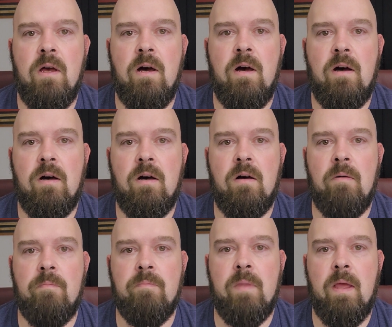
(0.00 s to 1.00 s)
I
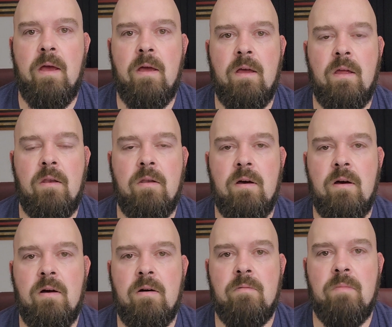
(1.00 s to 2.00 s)

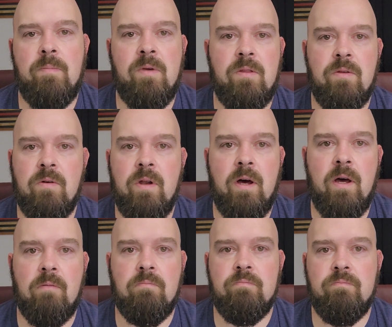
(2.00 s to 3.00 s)
mean, they're
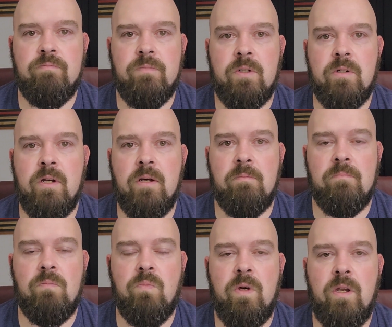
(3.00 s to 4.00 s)
not
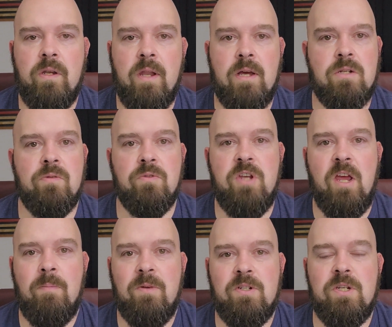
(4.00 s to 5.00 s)
winning national
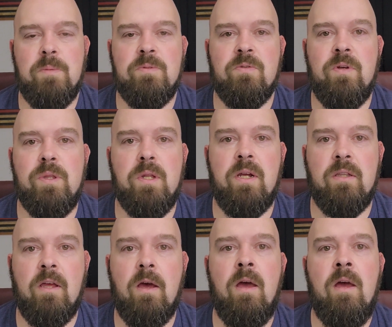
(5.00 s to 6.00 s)
championships or anything like
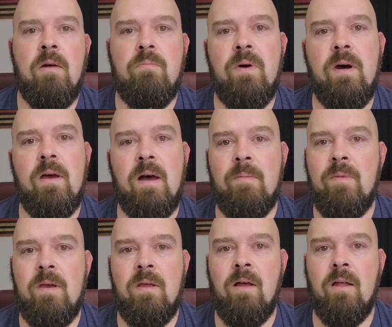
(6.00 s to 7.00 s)
that. But, I
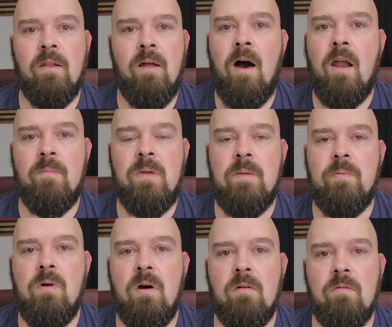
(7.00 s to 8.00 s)
mean, a lot of
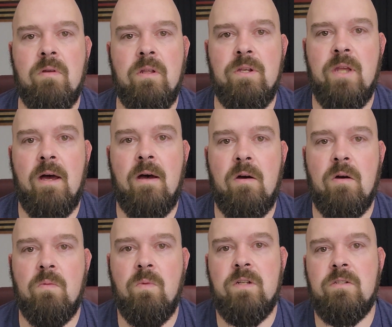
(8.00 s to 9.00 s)
people are really
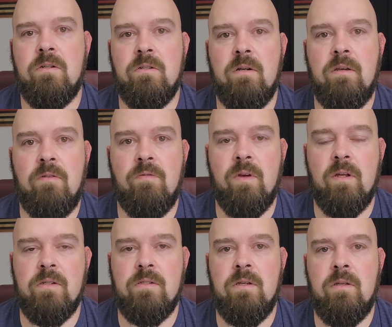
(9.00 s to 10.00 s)
diehard Western Kentucky
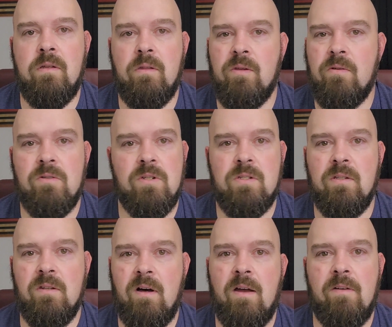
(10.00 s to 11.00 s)
fans, and they're just a
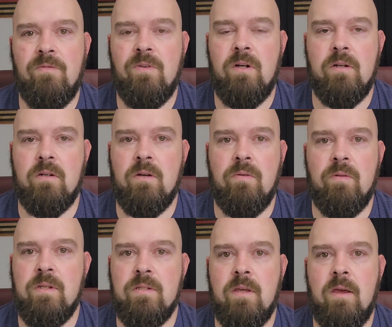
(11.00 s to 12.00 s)
lot of fun going
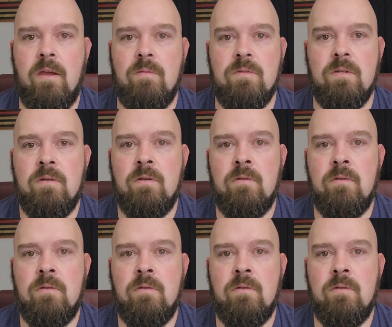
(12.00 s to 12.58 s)
to these games.